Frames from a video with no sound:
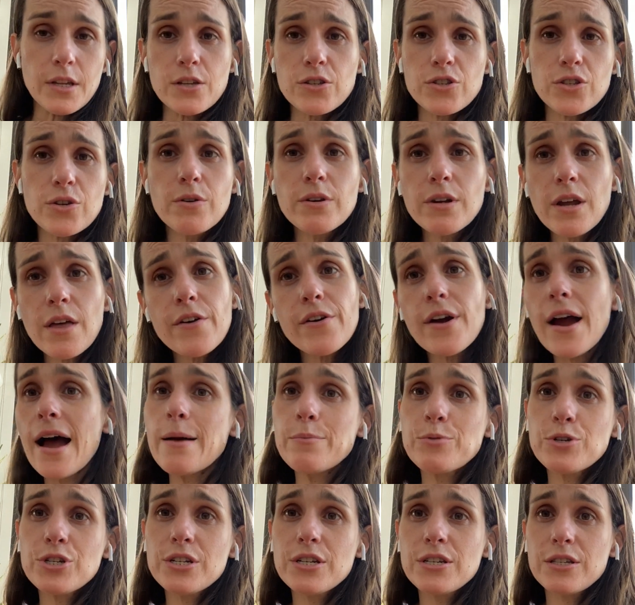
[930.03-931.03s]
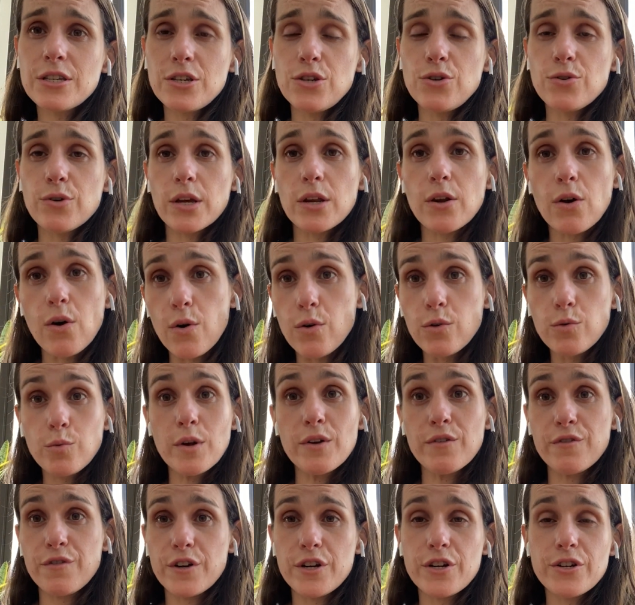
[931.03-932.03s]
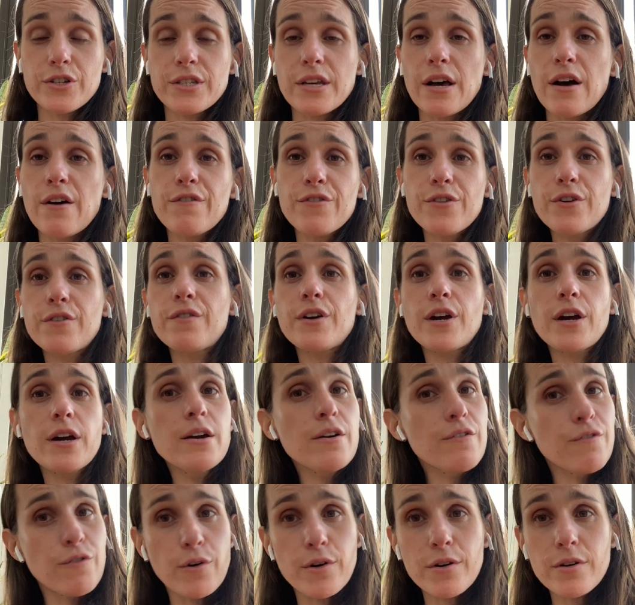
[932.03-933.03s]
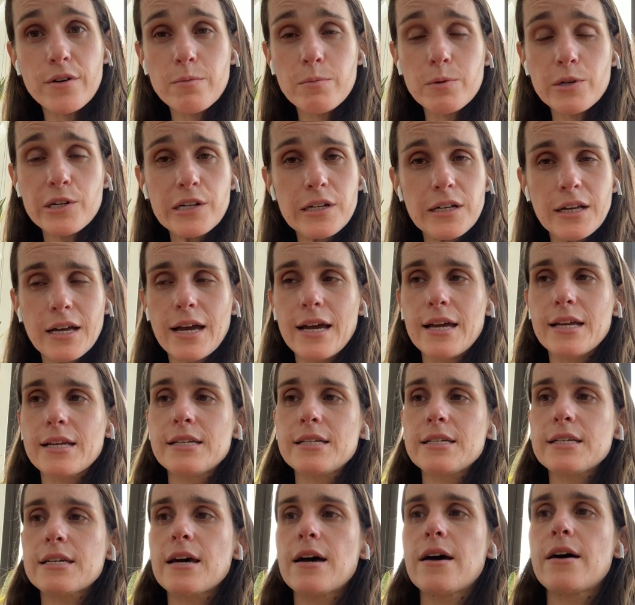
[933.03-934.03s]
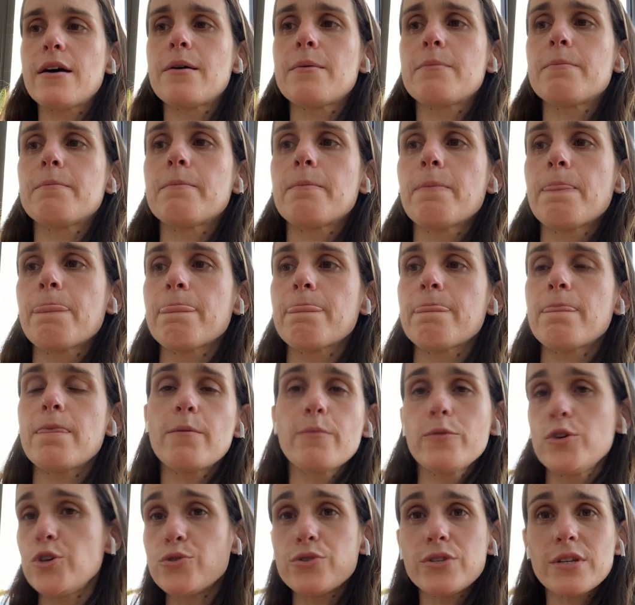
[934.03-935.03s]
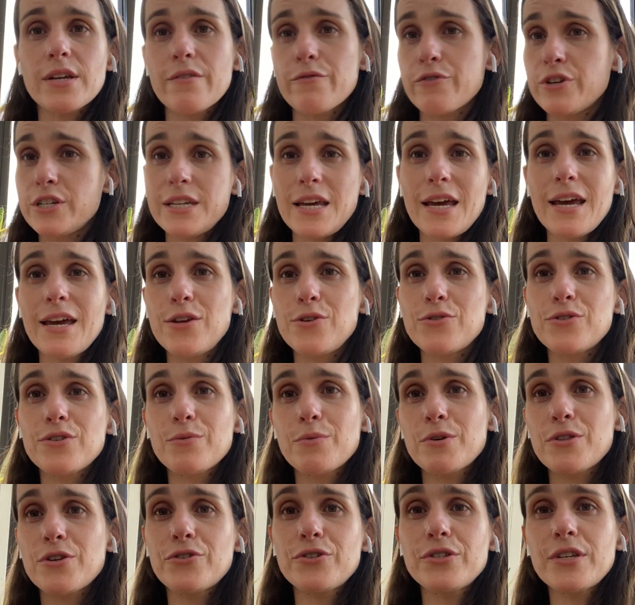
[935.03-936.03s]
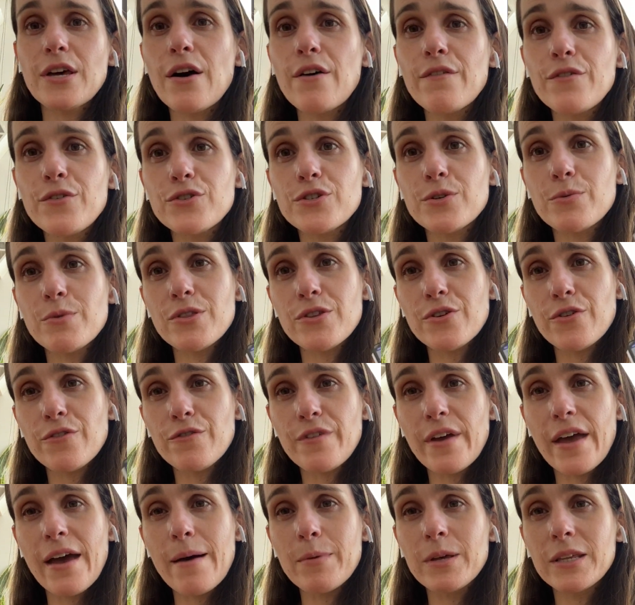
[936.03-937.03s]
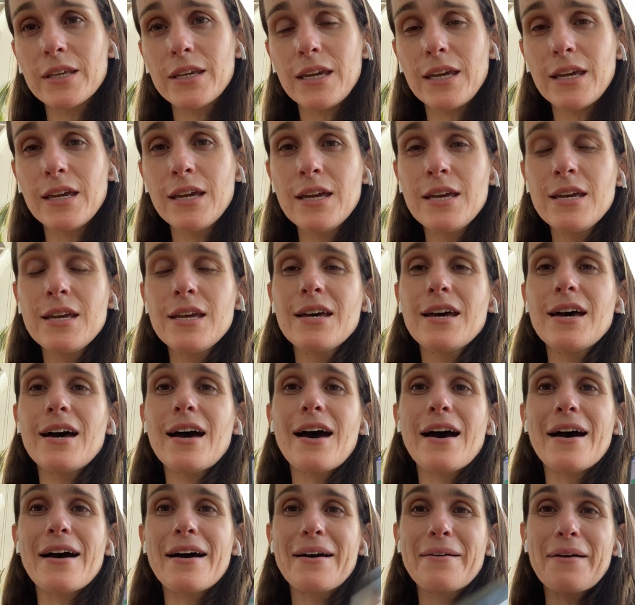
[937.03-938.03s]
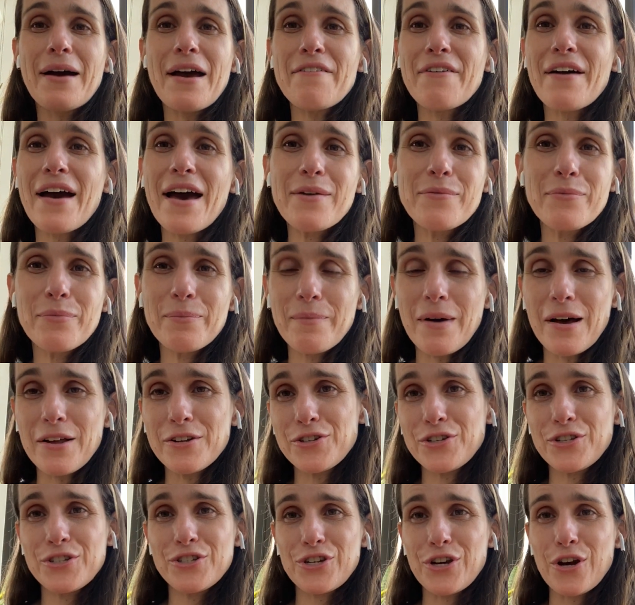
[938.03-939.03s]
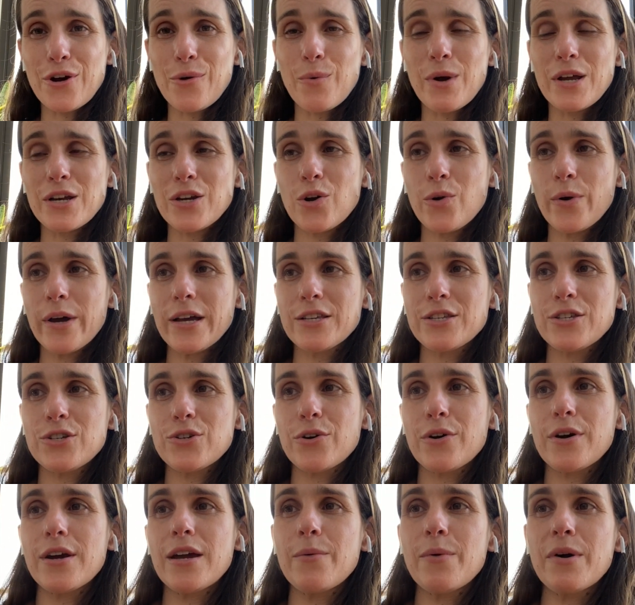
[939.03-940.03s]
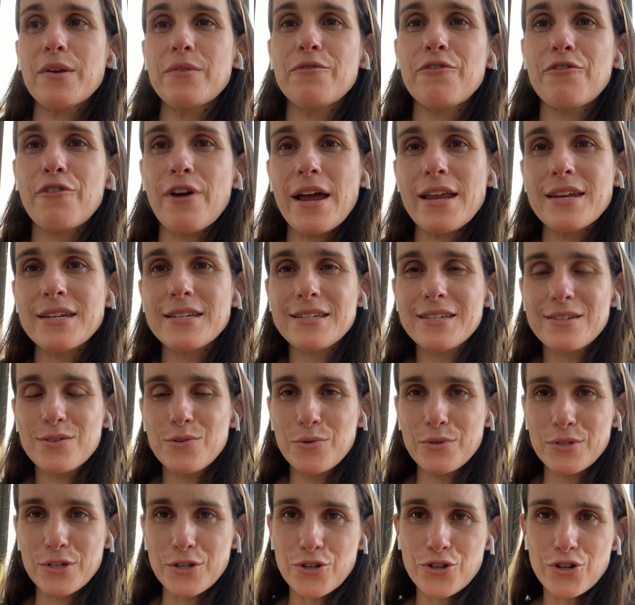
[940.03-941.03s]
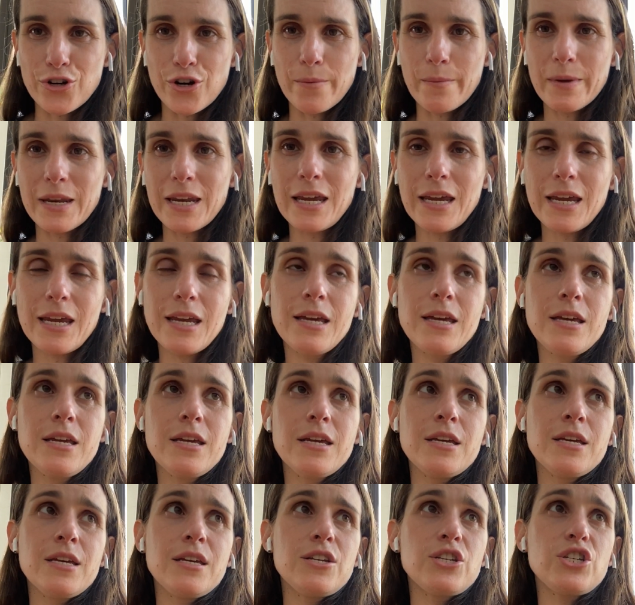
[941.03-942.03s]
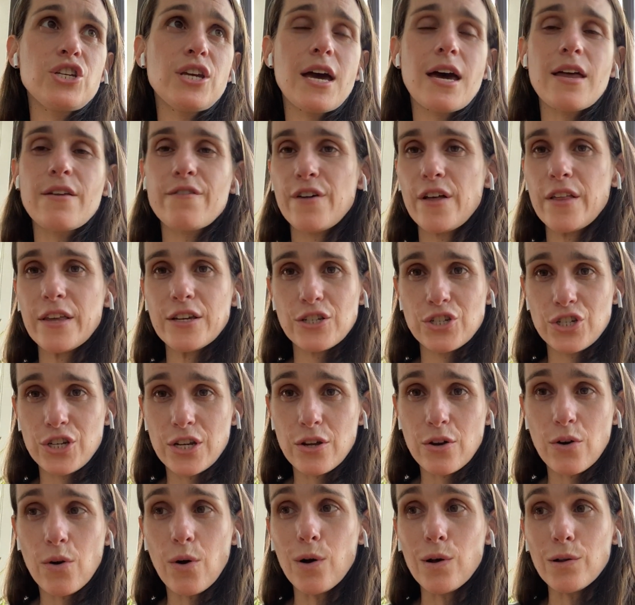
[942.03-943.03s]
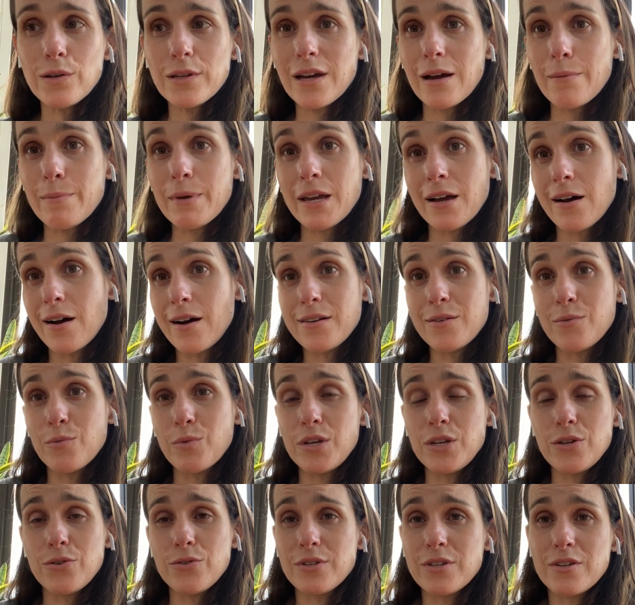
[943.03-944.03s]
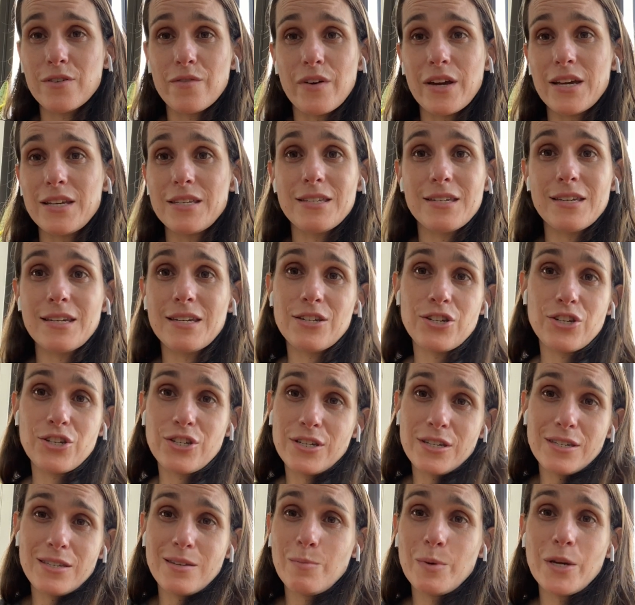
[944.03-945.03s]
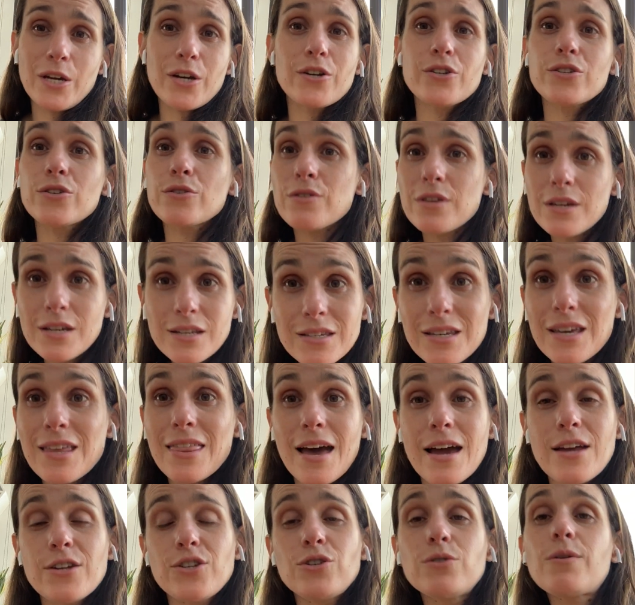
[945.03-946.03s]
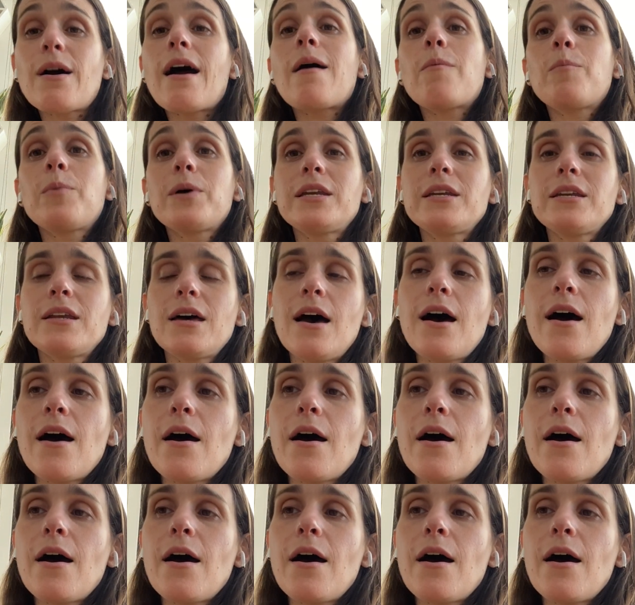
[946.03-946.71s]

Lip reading: So another option is that you can own one for yourself. They're very affordable, and use it every day. Use it with yourself, use it with your family. I'll just share one quick story. One friend who was in Germany, felt like she had a cold coming on, and we used the device and it just disappeared. So things like that do happen.